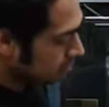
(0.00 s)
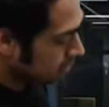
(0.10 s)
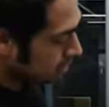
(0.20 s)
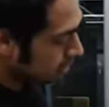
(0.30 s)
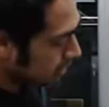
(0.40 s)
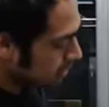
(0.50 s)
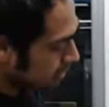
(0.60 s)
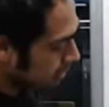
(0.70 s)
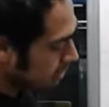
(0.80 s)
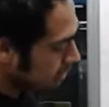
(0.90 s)
it has
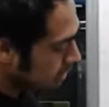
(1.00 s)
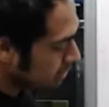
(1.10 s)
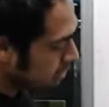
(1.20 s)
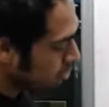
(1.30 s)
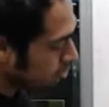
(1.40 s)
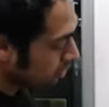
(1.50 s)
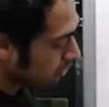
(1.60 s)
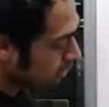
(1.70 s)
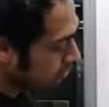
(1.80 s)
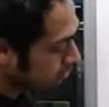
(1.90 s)
an
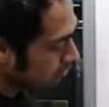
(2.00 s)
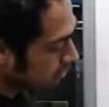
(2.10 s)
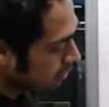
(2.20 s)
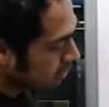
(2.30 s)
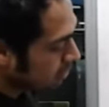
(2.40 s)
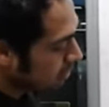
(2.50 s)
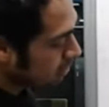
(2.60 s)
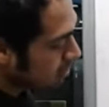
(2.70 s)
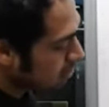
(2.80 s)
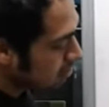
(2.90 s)
SQL
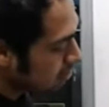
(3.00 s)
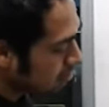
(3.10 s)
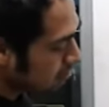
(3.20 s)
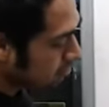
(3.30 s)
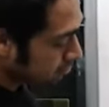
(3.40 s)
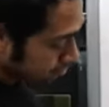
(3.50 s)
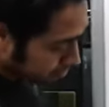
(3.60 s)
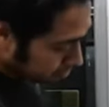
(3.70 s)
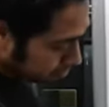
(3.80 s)
um,